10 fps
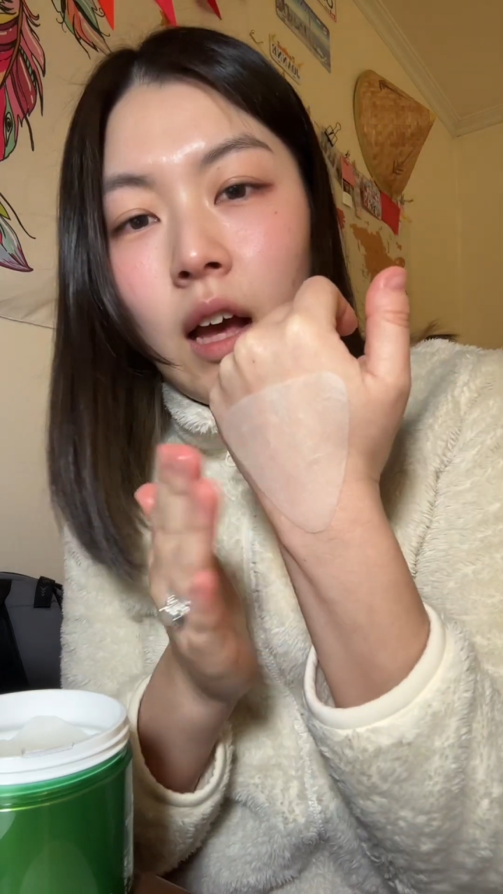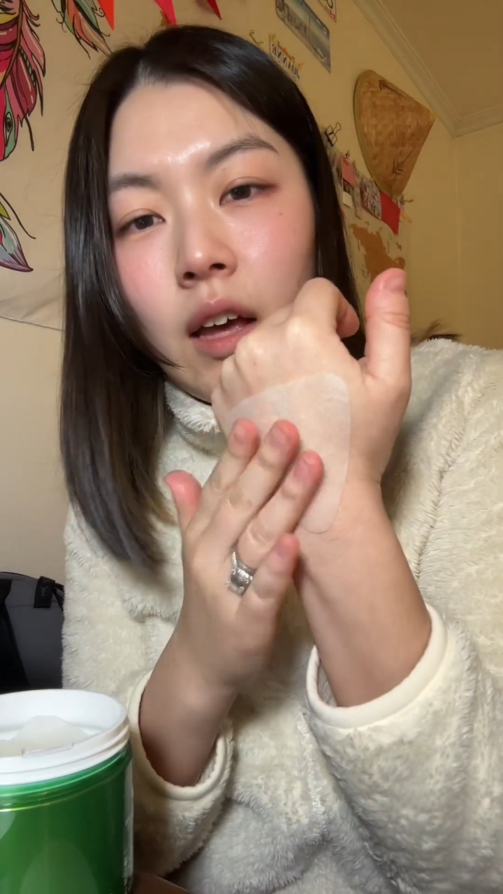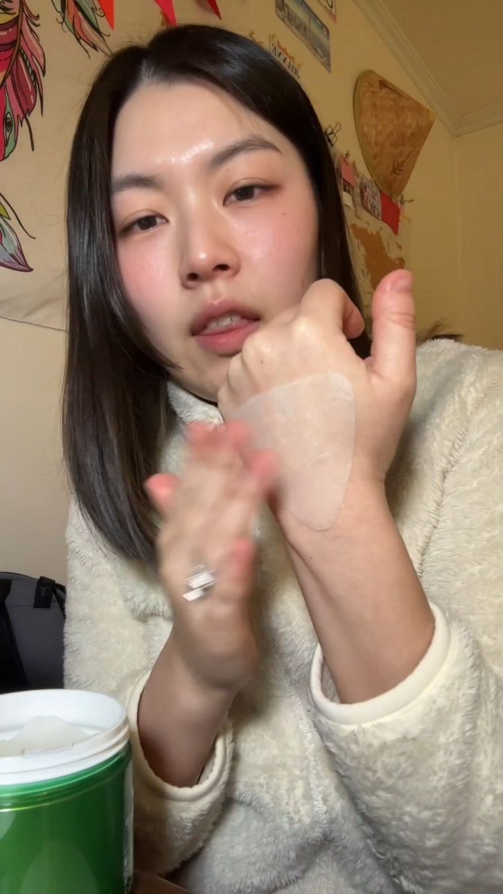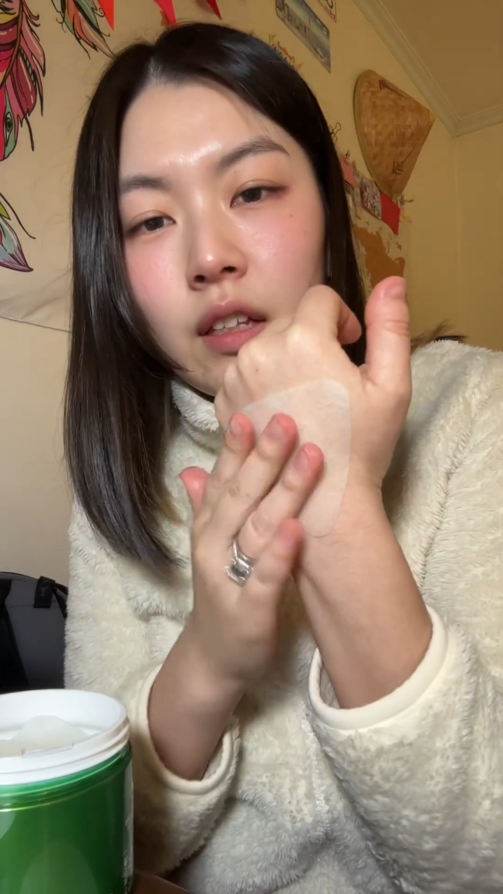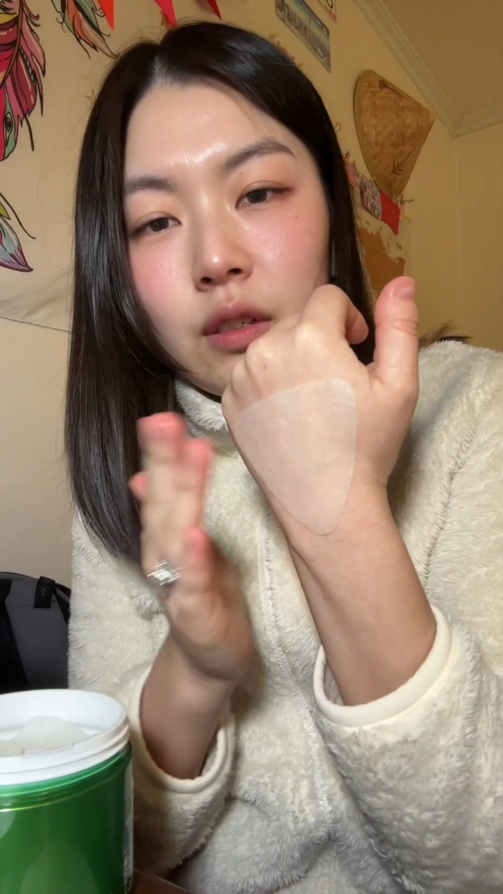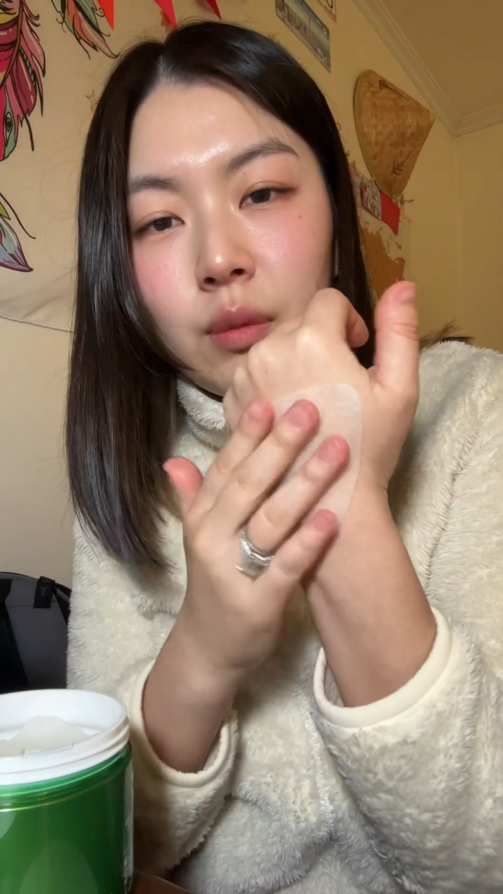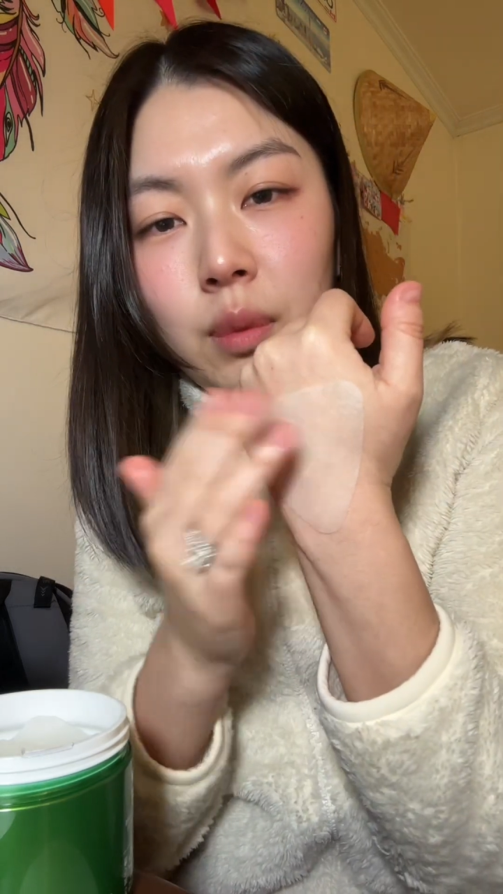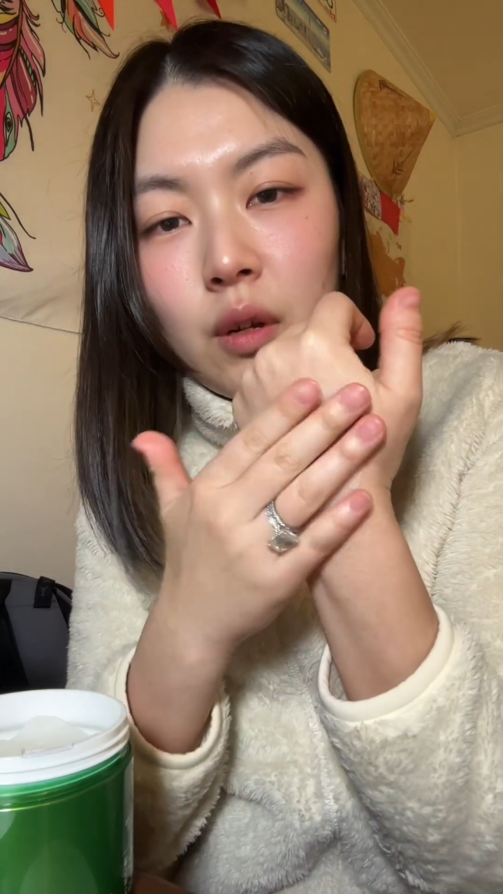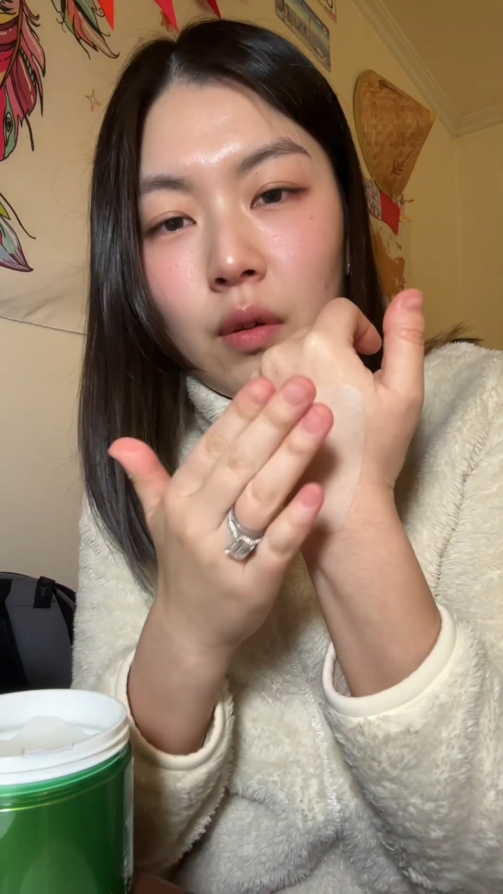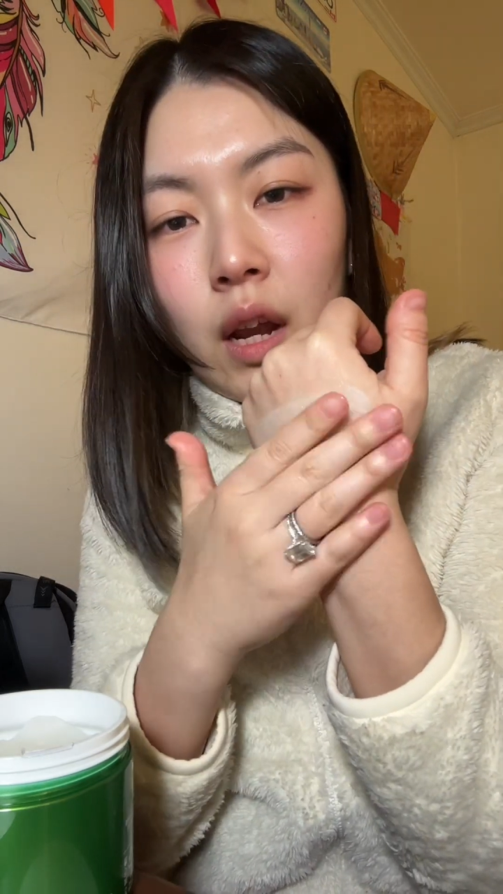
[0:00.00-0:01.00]
I think this will
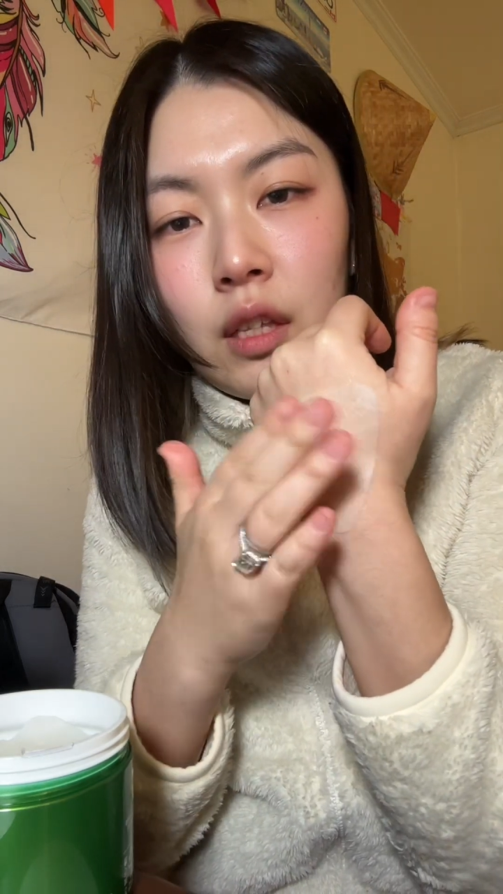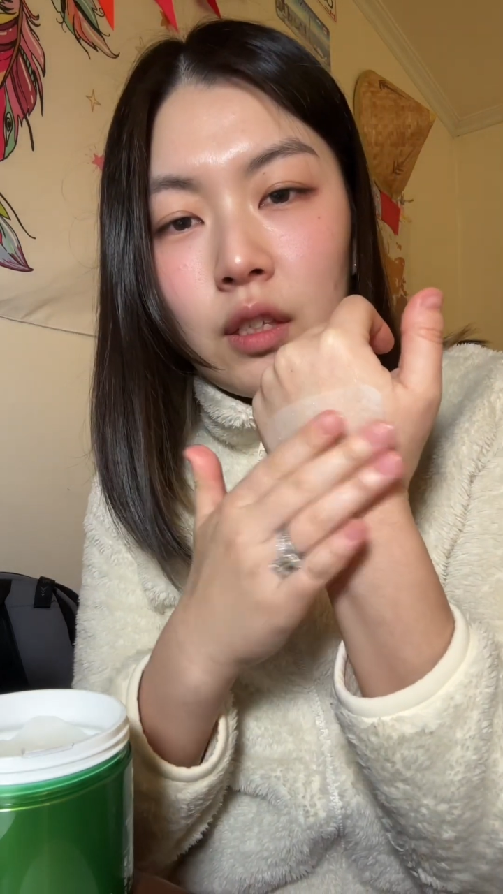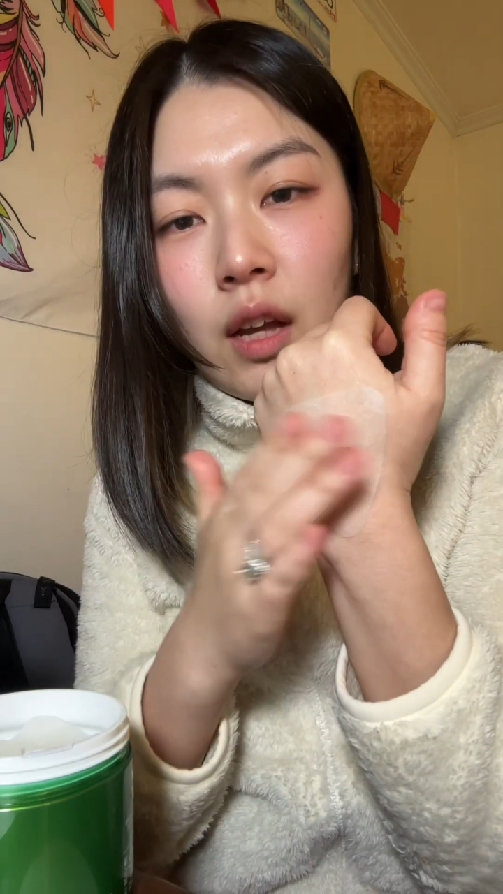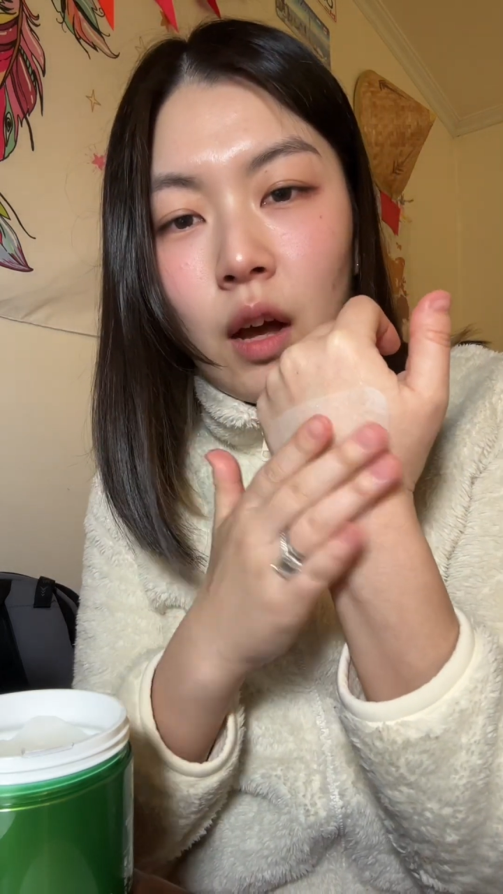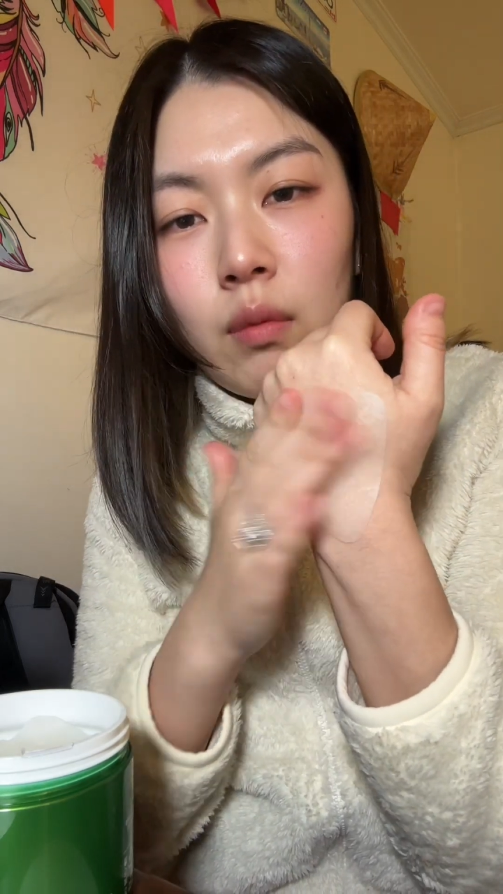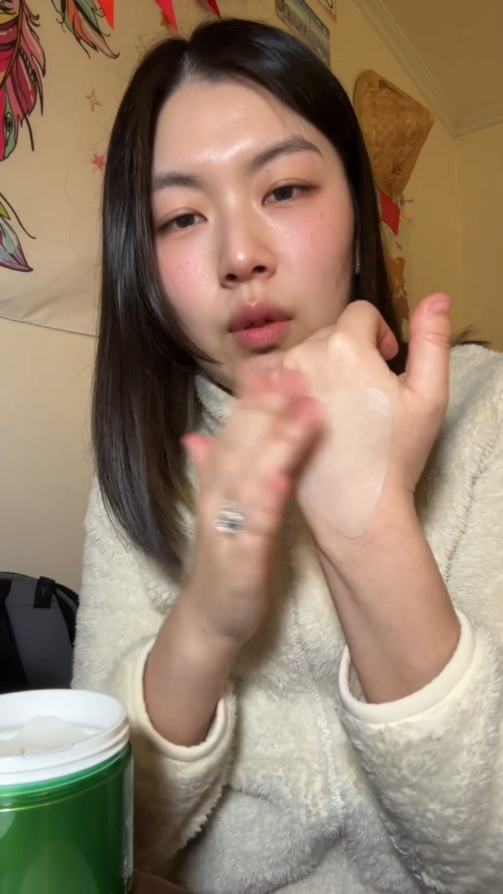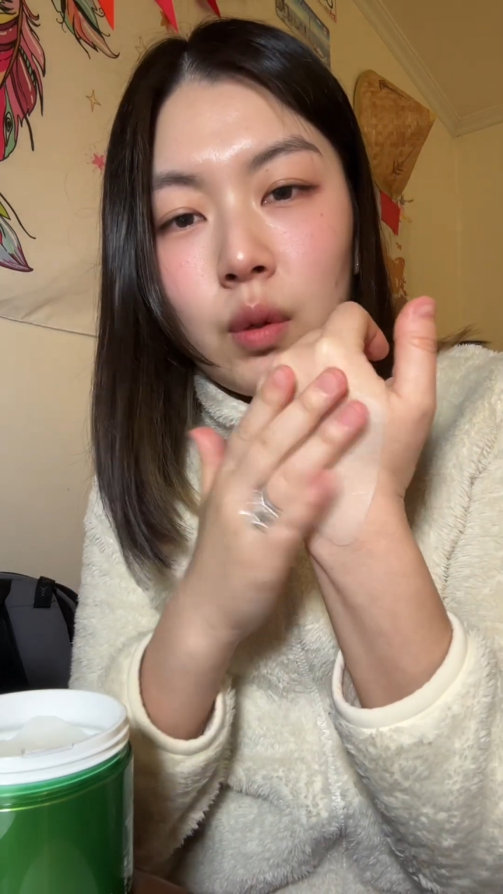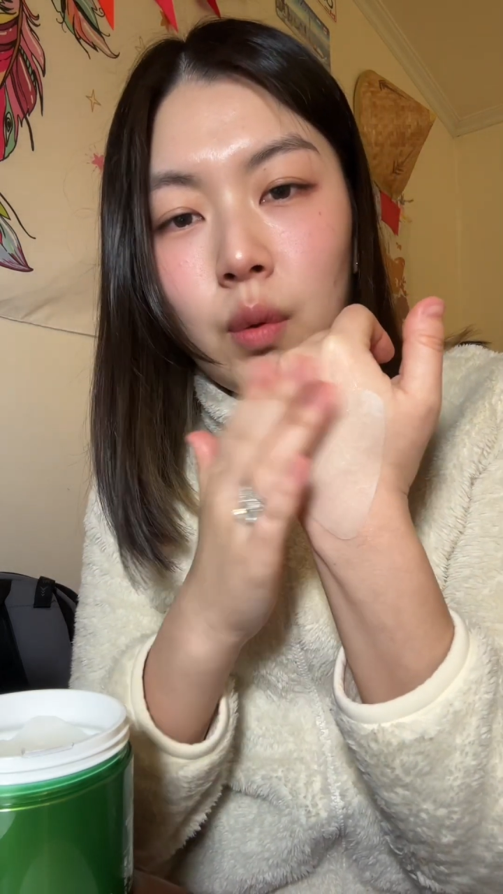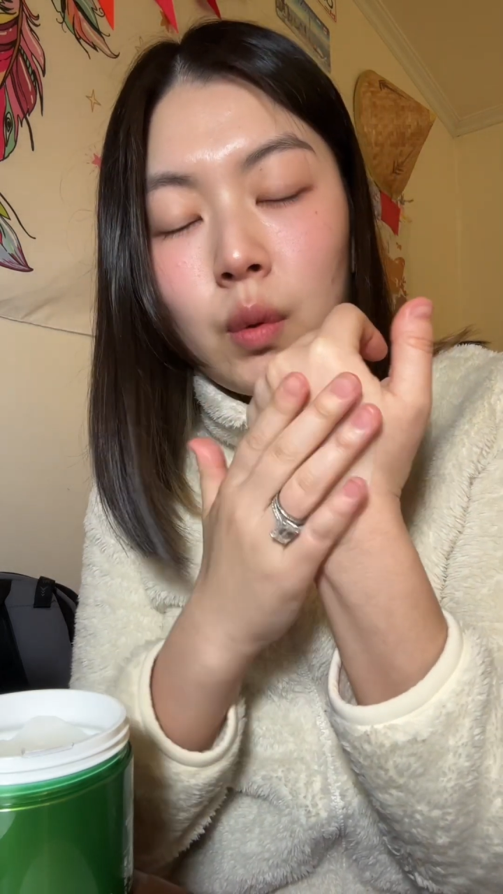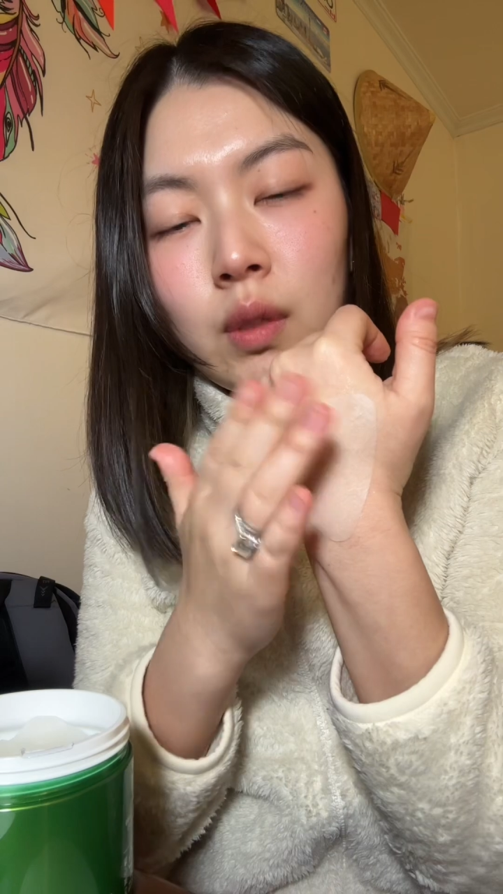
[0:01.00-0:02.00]
be great to help cool